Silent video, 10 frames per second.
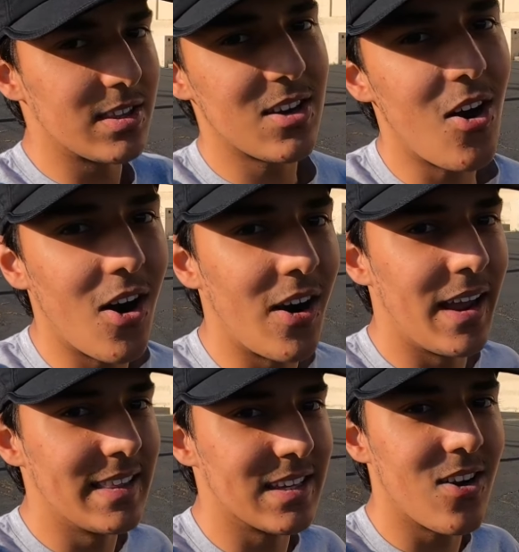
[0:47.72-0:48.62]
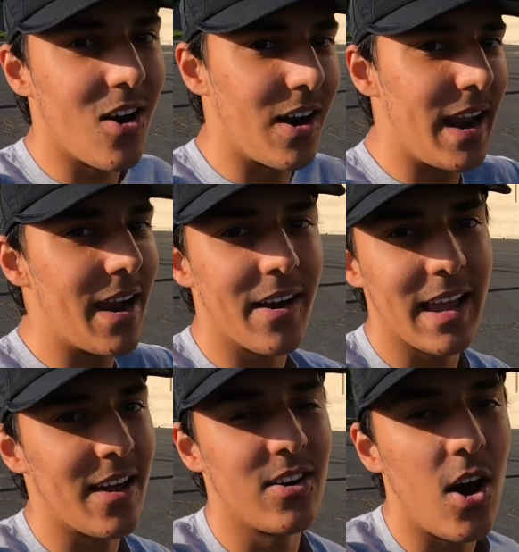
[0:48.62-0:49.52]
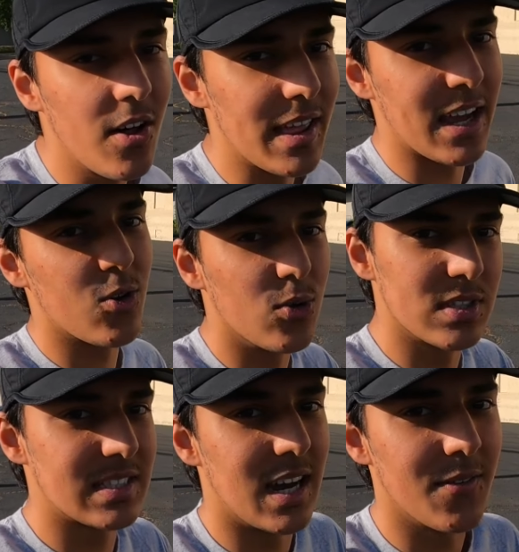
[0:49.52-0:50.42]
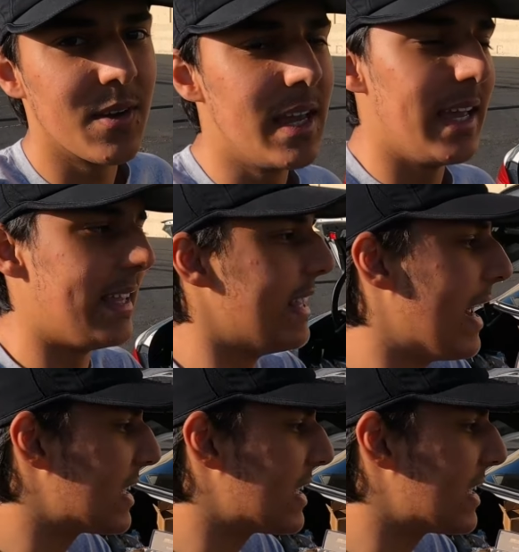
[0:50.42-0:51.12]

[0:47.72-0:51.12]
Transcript: on the car and the car airing out and all that cool stuff in the